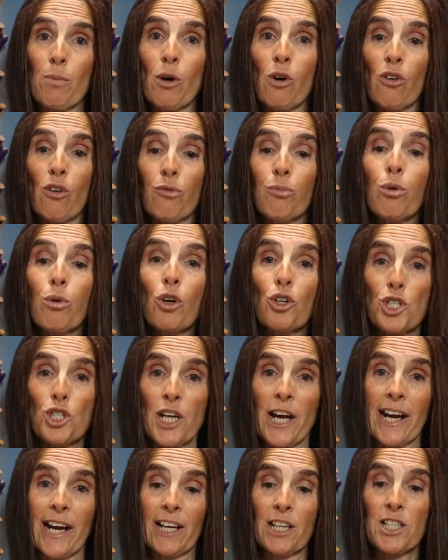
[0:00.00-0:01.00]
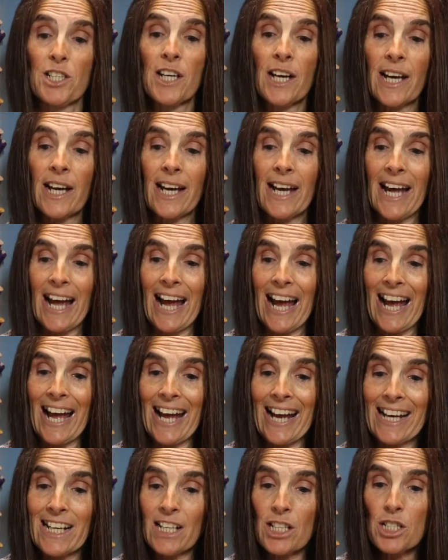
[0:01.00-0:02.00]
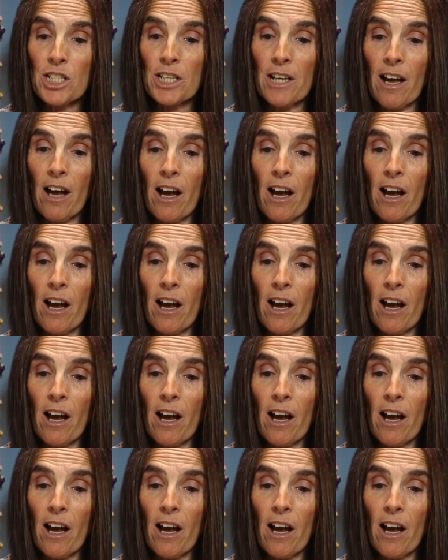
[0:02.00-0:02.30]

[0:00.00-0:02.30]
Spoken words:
of project. And